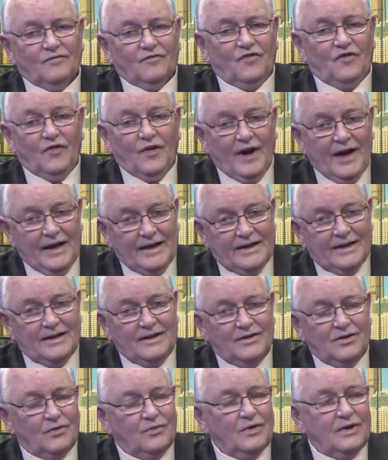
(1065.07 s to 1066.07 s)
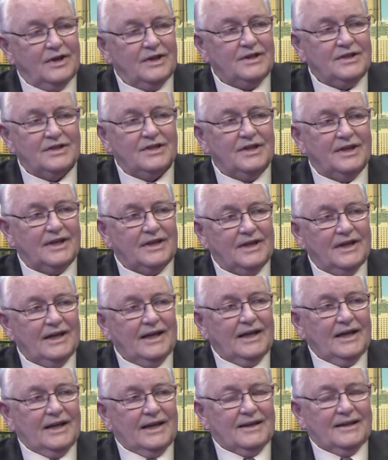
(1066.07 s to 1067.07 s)
finding the ones that
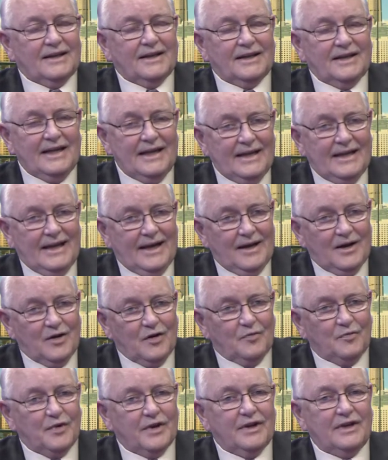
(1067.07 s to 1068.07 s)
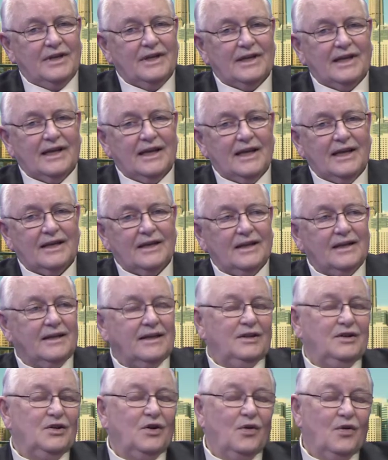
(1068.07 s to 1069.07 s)
that need help and, and
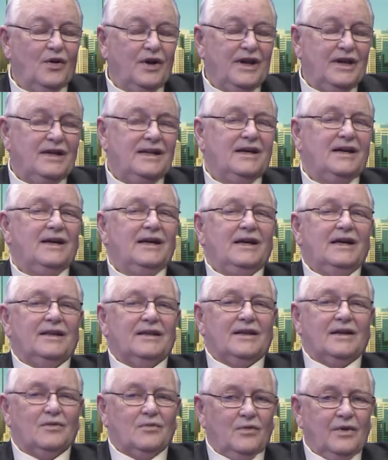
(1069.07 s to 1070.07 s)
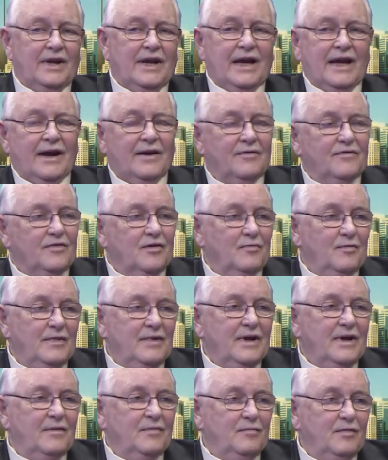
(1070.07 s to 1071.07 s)
knowing that we have the
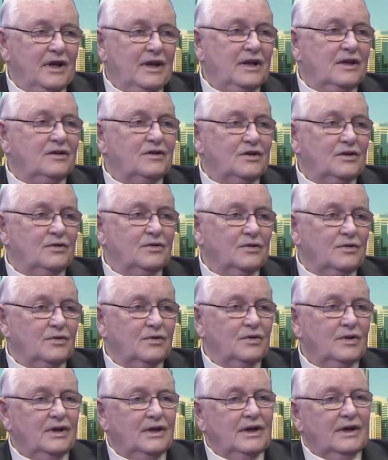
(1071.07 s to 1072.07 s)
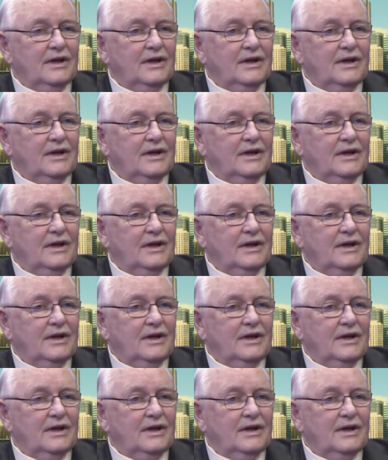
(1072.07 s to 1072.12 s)
me means to